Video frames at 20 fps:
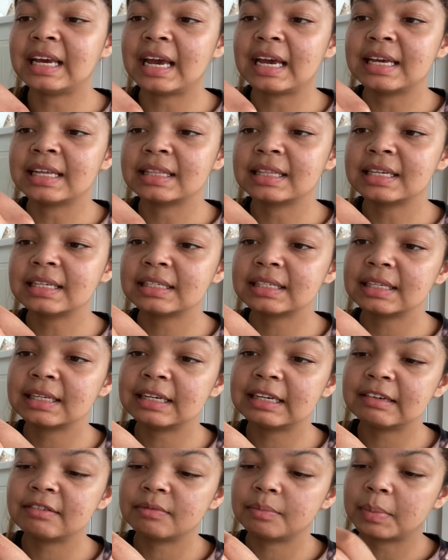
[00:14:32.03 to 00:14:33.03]
ate this
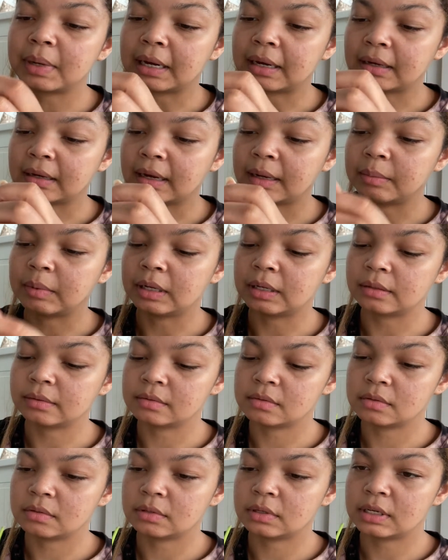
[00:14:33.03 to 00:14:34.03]
leaf, but I mean,
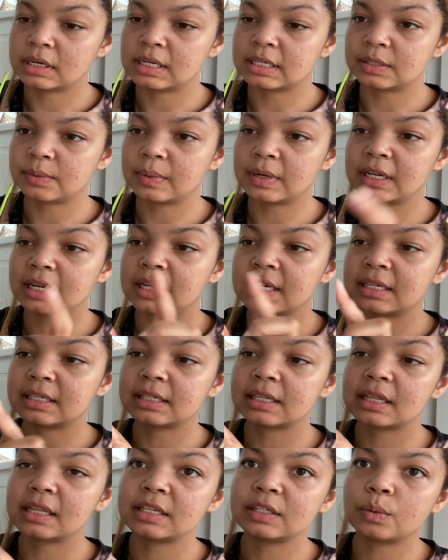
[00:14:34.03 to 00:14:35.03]
it is what it is.
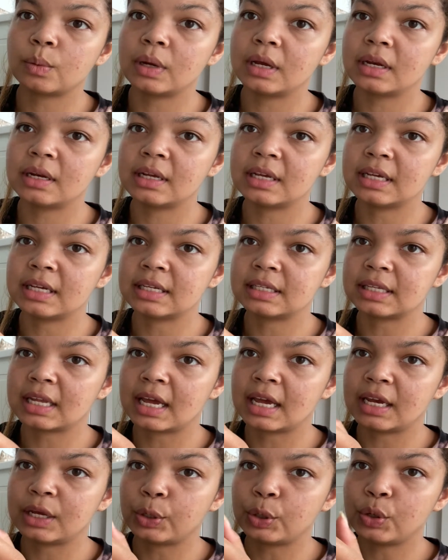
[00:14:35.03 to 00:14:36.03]
This one is a
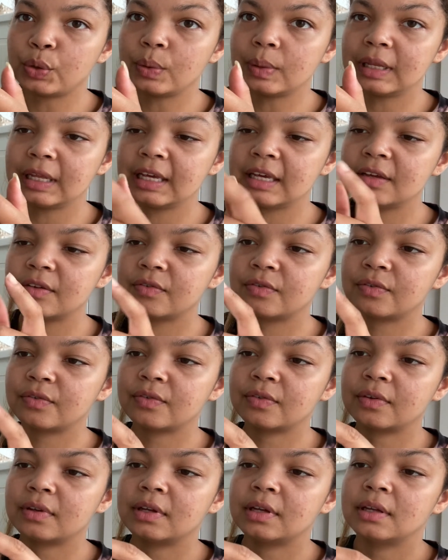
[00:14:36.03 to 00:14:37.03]
new leaf.
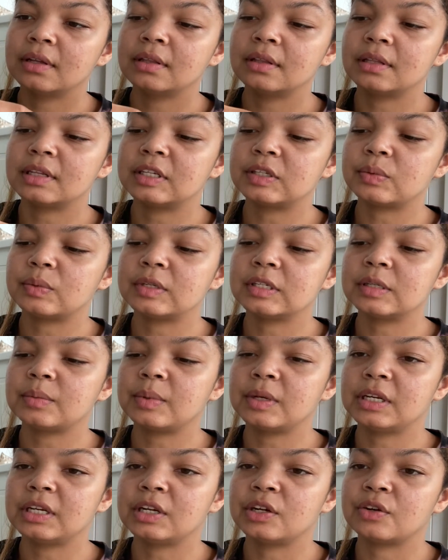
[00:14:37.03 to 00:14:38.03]
This one's
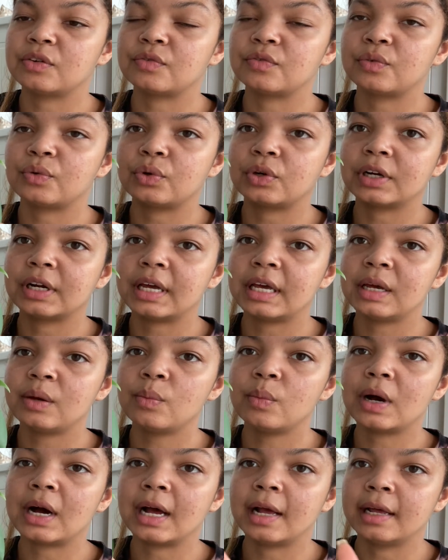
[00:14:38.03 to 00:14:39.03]
been here for a
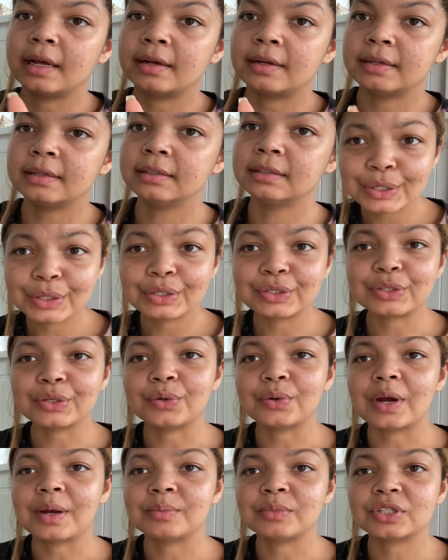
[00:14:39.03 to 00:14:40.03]
while. So
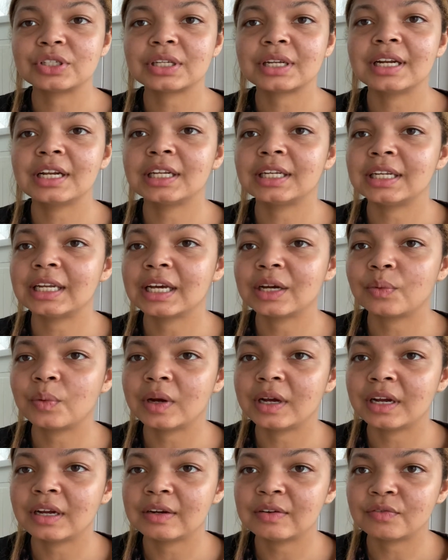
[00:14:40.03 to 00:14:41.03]
I'm just gonna
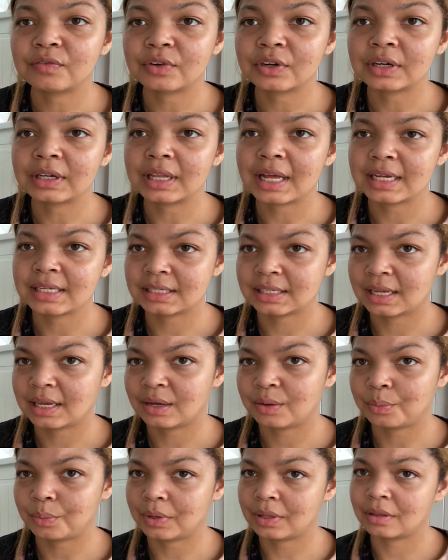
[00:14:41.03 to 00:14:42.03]
liquid fertilize
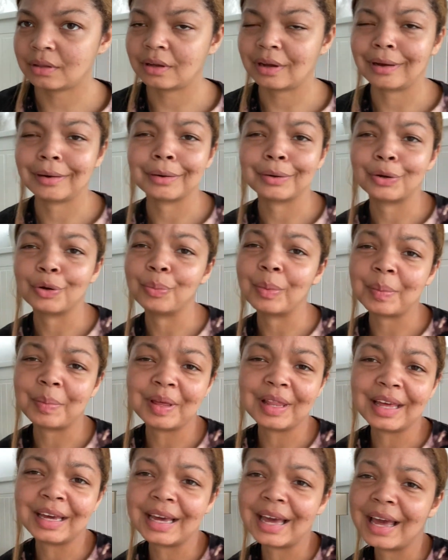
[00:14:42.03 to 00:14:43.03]
it with, I don't know, maybe
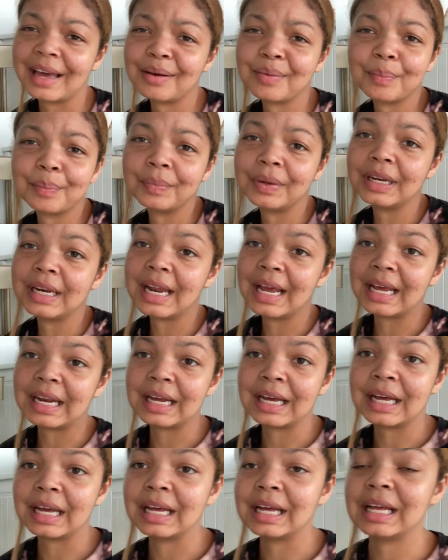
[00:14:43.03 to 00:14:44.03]
like
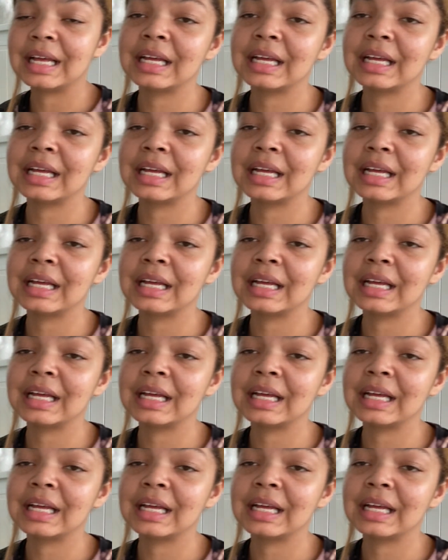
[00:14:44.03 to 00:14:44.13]
banana